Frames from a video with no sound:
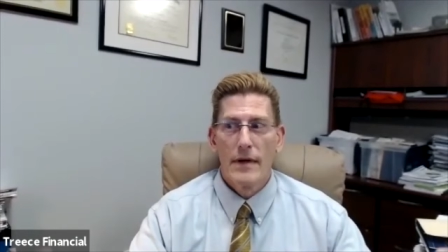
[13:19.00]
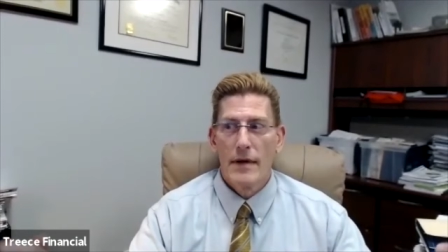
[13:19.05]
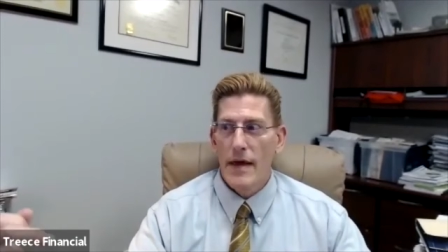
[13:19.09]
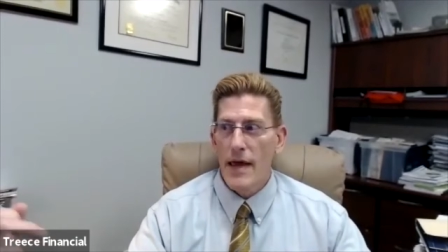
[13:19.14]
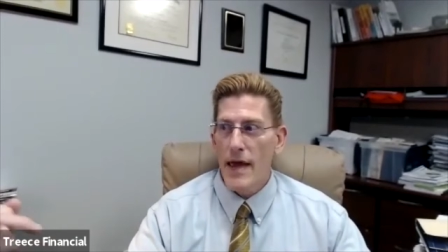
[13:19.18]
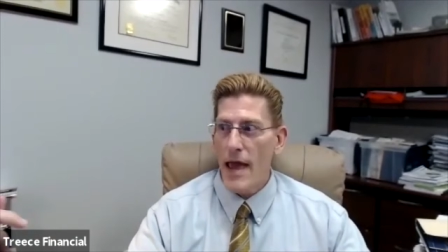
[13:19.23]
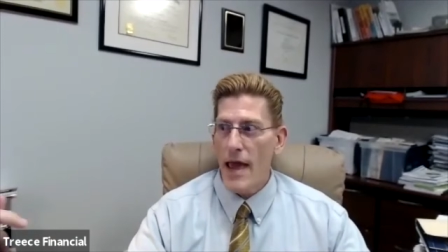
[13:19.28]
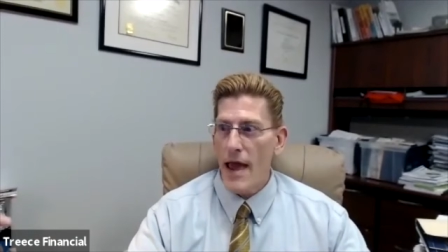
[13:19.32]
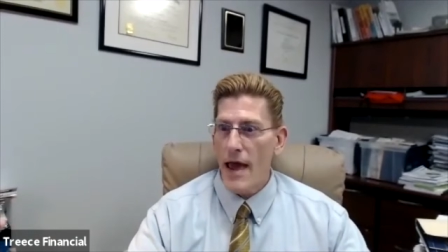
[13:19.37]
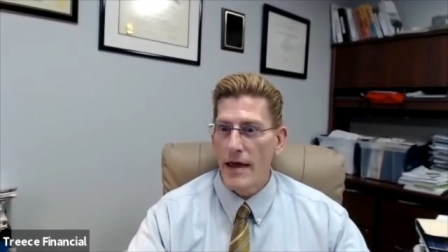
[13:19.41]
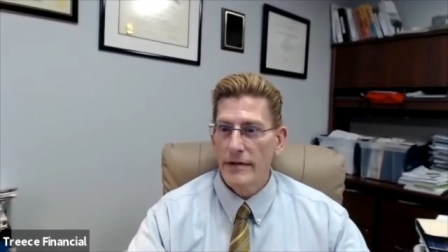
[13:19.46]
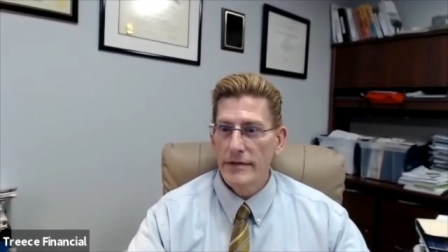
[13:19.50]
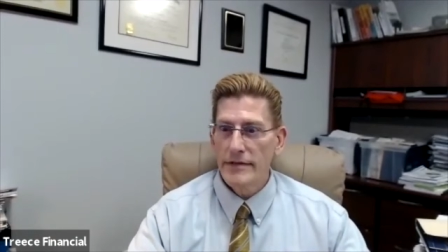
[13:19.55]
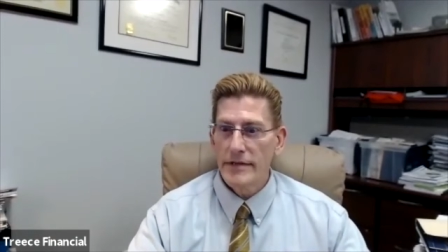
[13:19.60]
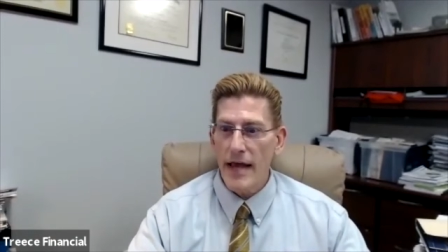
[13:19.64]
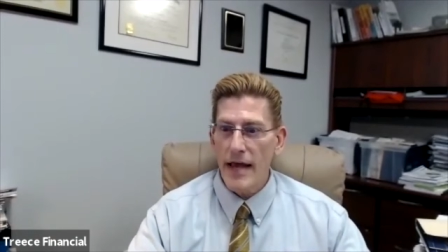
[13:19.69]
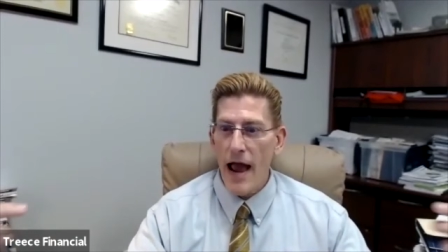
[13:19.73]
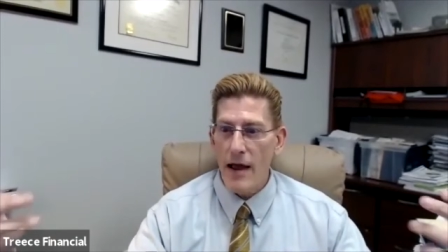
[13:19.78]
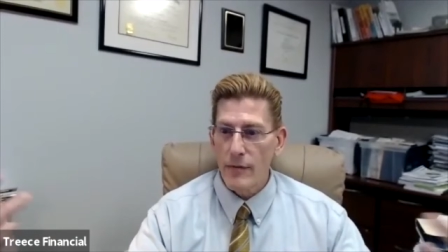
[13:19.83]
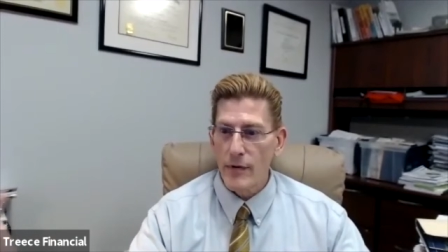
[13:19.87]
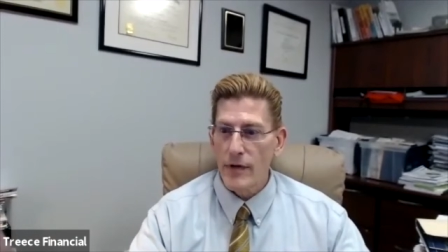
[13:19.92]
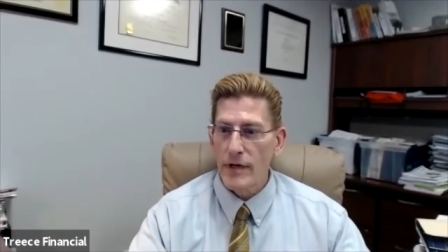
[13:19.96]
And
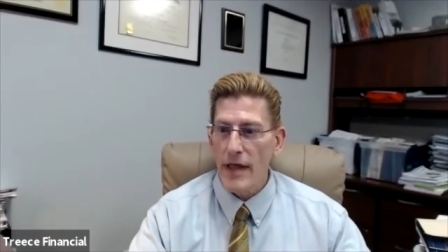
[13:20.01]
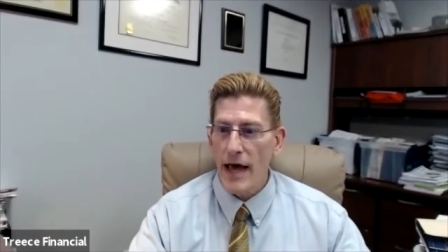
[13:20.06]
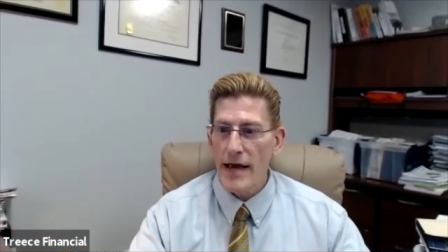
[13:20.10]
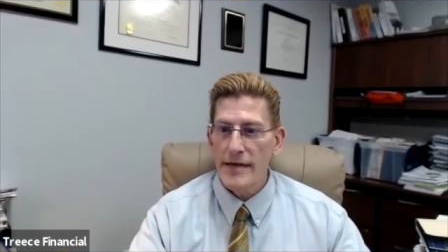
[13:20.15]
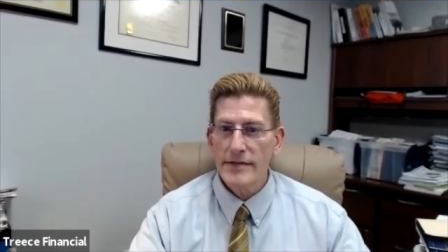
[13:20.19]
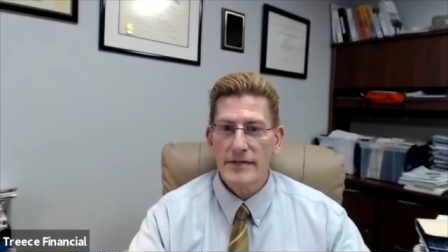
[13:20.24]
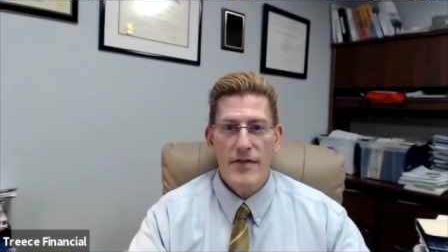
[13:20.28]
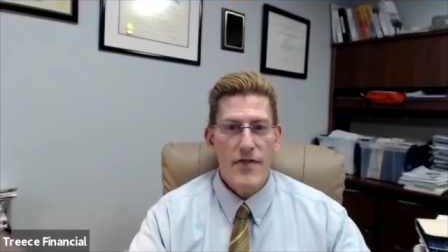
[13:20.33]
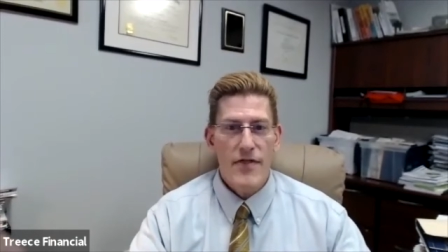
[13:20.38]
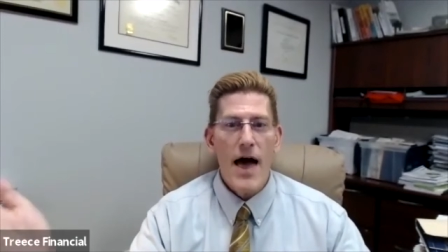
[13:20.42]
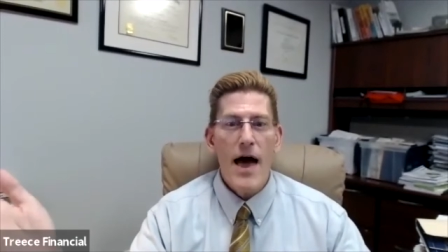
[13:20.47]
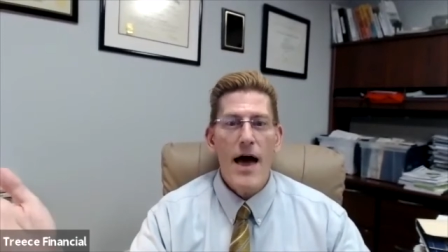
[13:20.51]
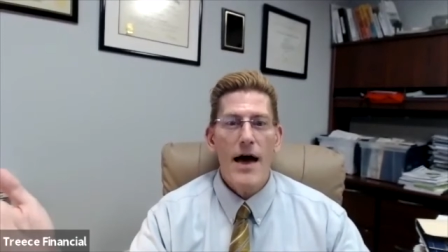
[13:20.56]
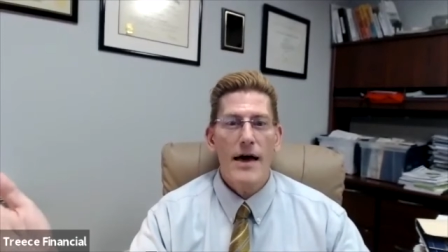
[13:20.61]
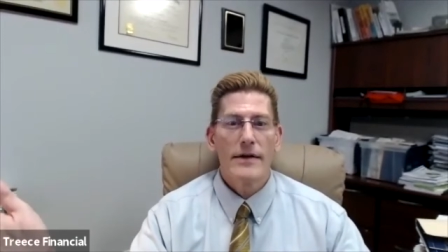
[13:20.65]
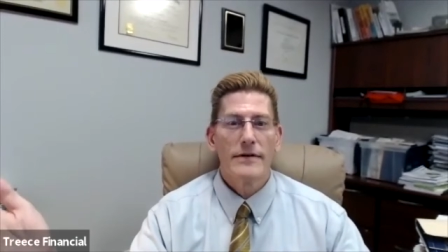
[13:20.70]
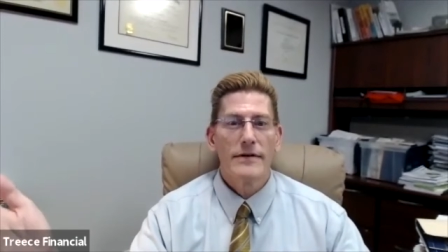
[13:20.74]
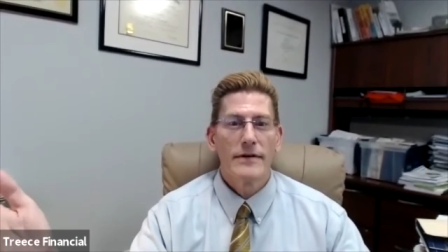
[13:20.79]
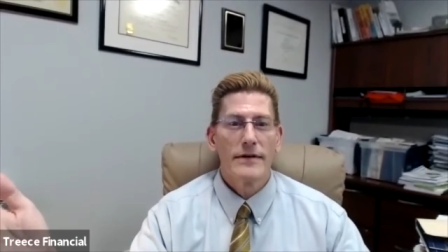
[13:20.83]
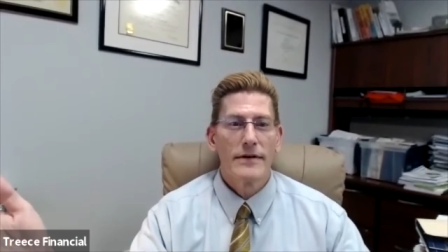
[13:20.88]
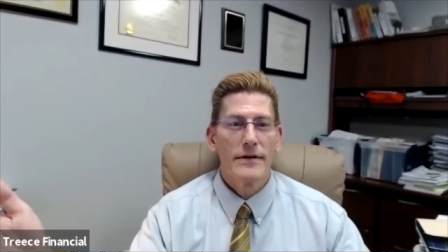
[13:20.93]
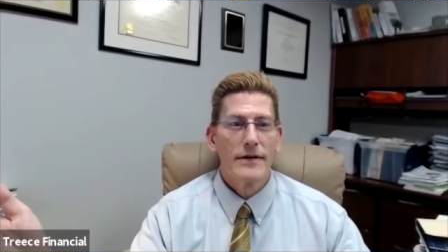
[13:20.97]
I realized
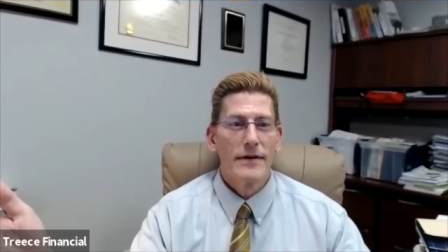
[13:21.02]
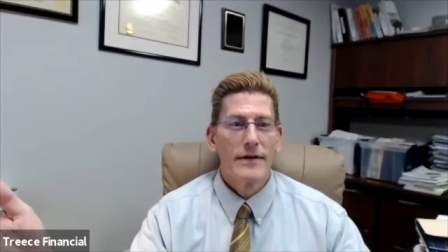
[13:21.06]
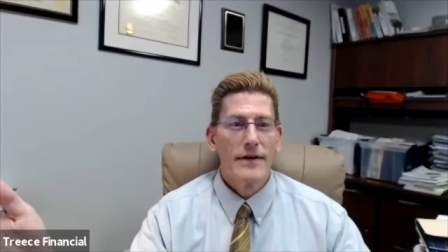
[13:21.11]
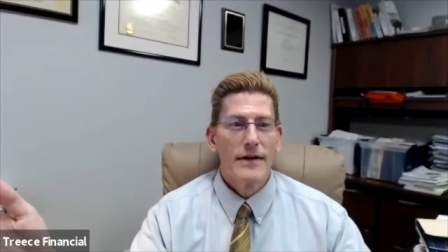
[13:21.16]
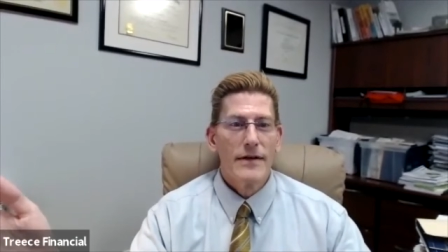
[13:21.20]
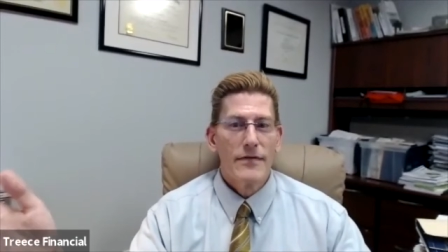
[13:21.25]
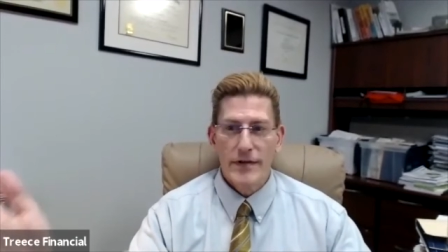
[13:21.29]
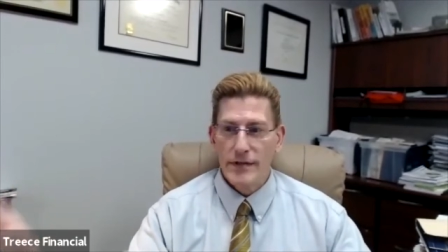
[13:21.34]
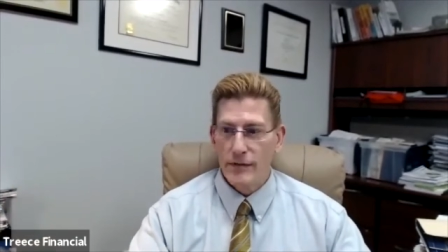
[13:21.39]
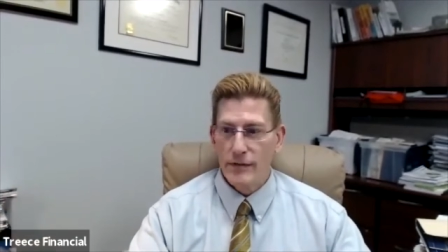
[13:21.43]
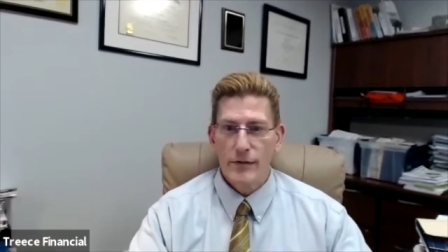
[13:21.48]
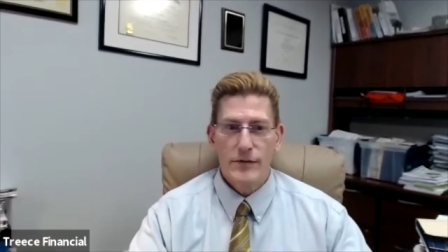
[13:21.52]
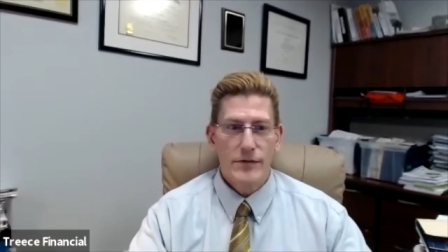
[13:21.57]
then this was